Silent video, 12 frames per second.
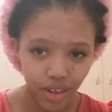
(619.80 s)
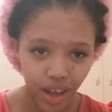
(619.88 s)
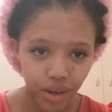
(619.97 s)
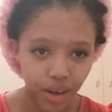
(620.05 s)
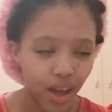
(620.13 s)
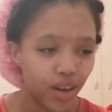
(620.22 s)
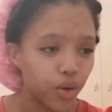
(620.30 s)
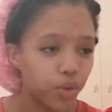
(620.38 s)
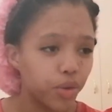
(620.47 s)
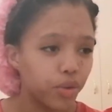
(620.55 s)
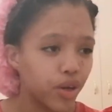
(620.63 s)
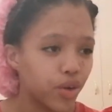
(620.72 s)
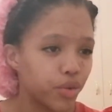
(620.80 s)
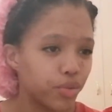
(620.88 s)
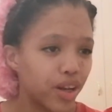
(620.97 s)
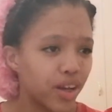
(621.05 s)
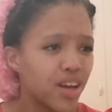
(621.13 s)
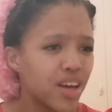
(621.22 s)
and I know people are gonna be
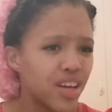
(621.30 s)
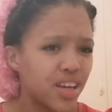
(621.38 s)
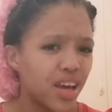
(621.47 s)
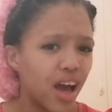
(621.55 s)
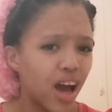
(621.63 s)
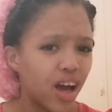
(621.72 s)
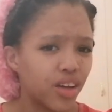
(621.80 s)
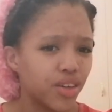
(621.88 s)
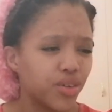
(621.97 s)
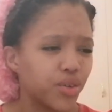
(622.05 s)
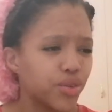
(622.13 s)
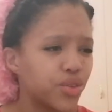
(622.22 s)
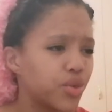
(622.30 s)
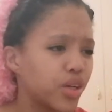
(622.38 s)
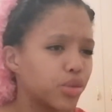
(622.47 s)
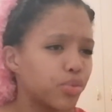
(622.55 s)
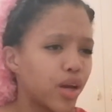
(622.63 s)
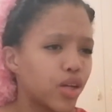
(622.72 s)
like, yeah, you you
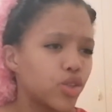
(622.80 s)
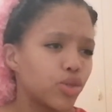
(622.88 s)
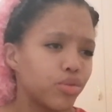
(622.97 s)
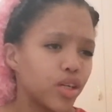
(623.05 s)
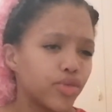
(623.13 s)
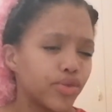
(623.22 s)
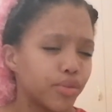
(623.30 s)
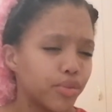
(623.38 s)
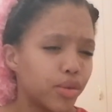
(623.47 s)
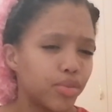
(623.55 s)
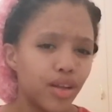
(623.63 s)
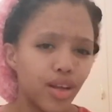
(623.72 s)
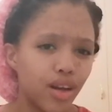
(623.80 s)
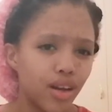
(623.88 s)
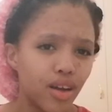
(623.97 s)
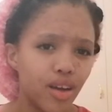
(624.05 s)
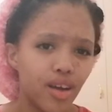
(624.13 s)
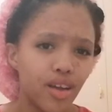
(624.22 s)
expect too much from people and
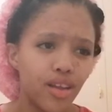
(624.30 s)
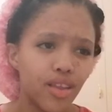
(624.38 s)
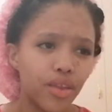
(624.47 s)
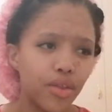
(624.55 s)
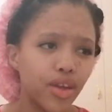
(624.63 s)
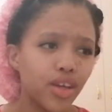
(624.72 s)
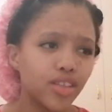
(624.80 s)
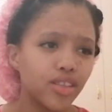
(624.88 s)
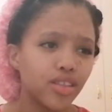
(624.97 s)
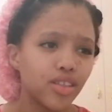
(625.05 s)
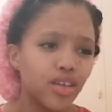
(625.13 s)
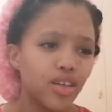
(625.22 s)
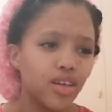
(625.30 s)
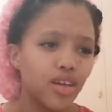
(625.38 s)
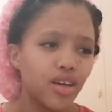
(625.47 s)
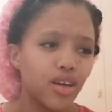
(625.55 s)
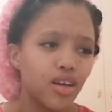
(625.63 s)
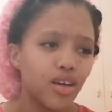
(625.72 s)
the thing is
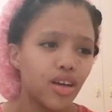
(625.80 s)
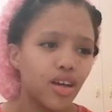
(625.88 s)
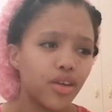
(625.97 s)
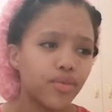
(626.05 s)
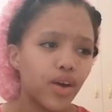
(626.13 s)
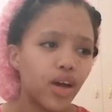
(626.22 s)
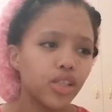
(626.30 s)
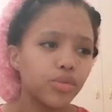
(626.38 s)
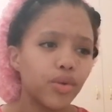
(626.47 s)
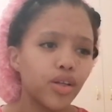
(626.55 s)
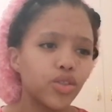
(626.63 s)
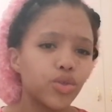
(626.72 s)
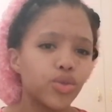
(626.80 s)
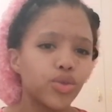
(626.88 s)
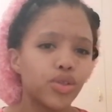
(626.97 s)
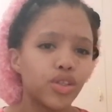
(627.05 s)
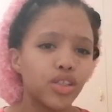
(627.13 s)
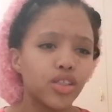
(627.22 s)
if I expect you
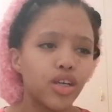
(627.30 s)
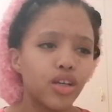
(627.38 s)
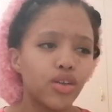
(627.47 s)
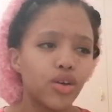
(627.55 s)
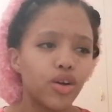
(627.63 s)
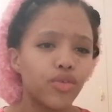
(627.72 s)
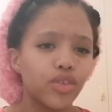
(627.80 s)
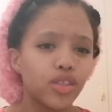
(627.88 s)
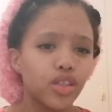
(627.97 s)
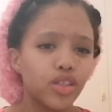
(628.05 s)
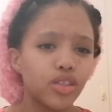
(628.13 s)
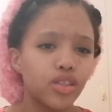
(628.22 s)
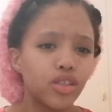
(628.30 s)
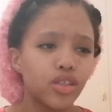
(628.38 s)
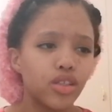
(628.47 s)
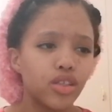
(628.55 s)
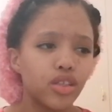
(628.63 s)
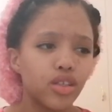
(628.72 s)
to initiate the conversation,
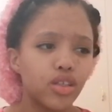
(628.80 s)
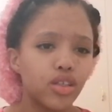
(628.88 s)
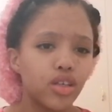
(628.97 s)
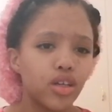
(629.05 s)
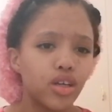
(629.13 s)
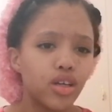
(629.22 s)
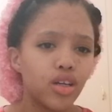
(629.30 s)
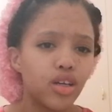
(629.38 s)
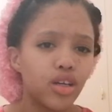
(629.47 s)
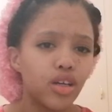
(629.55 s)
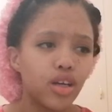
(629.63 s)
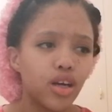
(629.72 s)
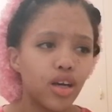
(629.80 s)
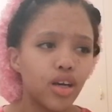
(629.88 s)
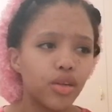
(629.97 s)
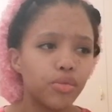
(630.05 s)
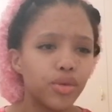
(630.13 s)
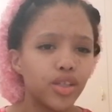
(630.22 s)

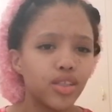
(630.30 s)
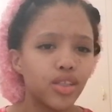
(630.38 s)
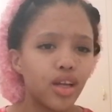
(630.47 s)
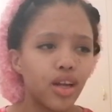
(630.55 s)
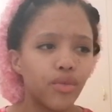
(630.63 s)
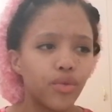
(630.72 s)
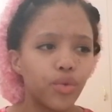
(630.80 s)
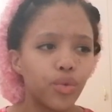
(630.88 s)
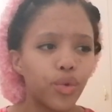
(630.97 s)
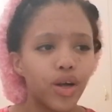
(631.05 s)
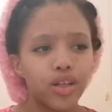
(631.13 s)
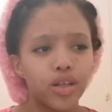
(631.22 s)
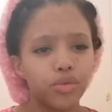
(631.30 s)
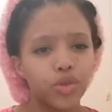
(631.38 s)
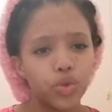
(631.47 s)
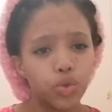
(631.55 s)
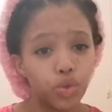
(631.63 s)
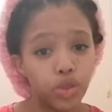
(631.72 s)
it means that I've welcomed
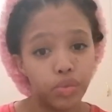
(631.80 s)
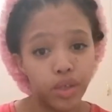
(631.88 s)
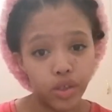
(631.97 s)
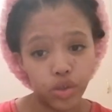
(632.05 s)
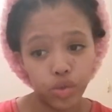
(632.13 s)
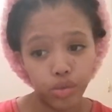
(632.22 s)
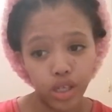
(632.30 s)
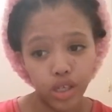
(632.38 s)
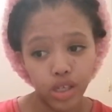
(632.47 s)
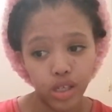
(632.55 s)
you to speak to me.